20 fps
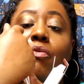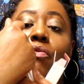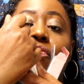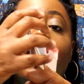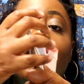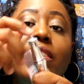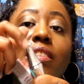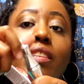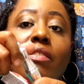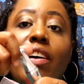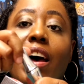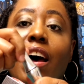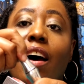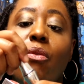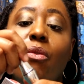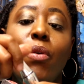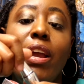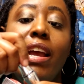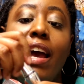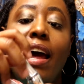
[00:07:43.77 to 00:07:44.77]
First of
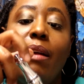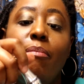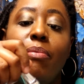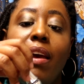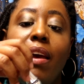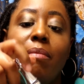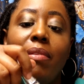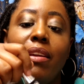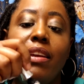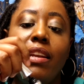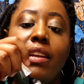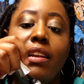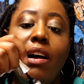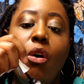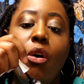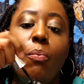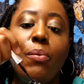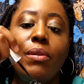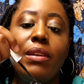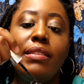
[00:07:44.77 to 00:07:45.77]
all, we got to be able to get it
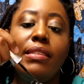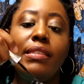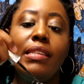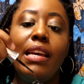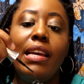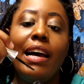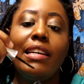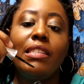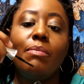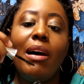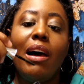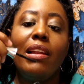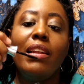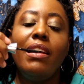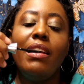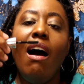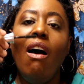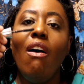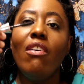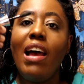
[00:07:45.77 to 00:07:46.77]
open to see how small it
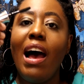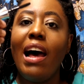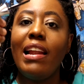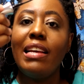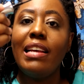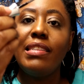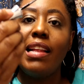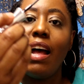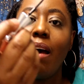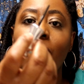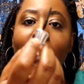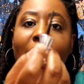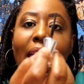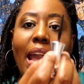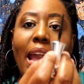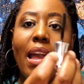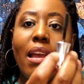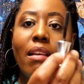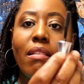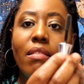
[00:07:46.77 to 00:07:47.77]
is. Oh, y'all, that's not
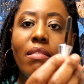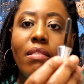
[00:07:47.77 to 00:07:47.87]
bad.